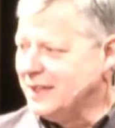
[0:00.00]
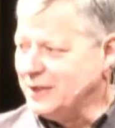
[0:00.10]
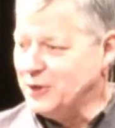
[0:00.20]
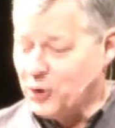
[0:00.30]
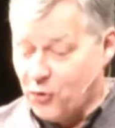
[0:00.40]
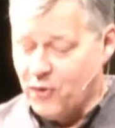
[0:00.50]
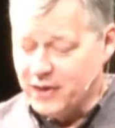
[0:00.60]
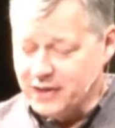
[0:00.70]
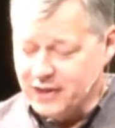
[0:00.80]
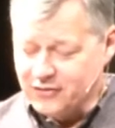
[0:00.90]
you know,
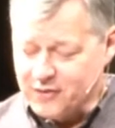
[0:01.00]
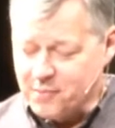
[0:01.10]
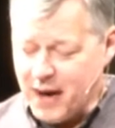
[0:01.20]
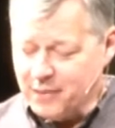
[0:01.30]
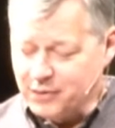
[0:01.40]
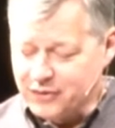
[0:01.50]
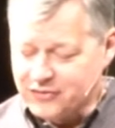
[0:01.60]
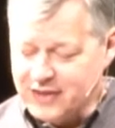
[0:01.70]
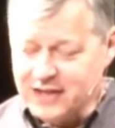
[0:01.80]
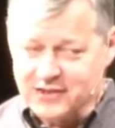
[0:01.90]
what it is the Bible is
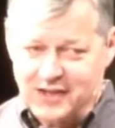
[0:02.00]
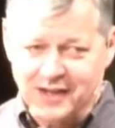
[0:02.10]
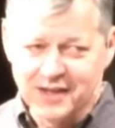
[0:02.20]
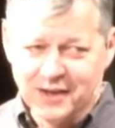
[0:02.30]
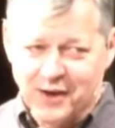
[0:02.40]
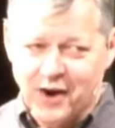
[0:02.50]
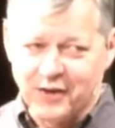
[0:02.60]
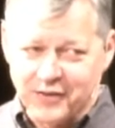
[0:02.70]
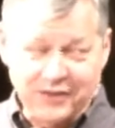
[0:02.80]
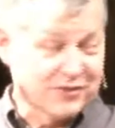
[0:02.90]
teaching
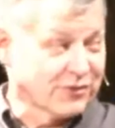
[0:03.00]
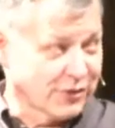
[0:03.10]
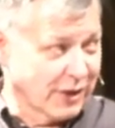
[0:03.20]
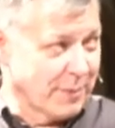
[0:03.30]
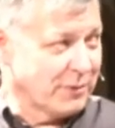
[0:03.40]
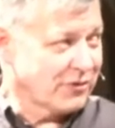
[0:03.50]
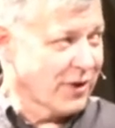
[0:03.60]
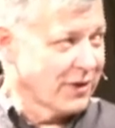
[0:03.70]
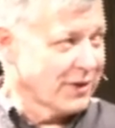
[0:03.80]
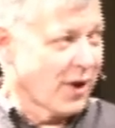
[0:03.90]
on this. And so let me
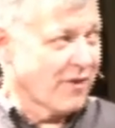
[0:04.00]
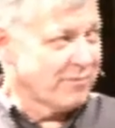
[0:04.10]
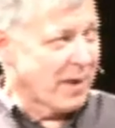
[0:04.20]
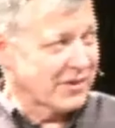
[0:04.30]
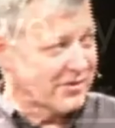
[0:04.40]
start it off by